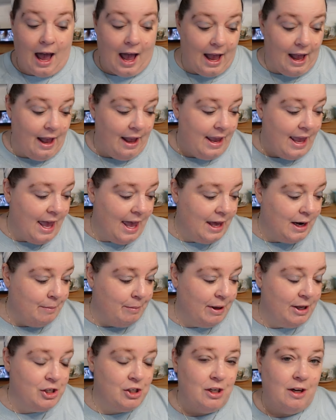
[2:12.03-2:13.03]
I had a
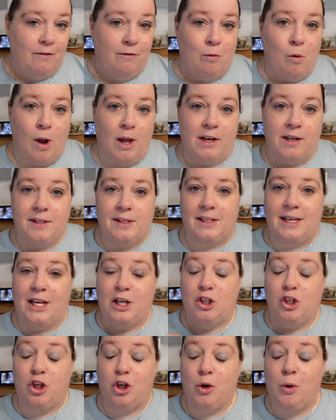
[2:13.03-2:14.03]
budget of wanting to
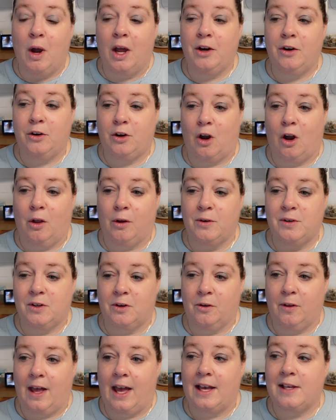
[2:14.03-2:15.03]
stay $200
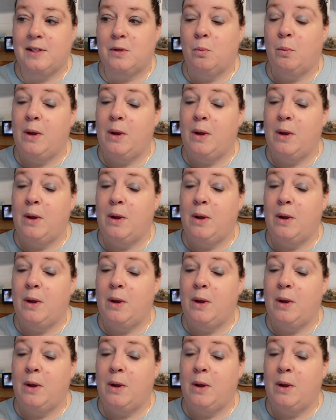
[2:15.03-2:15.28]
or less.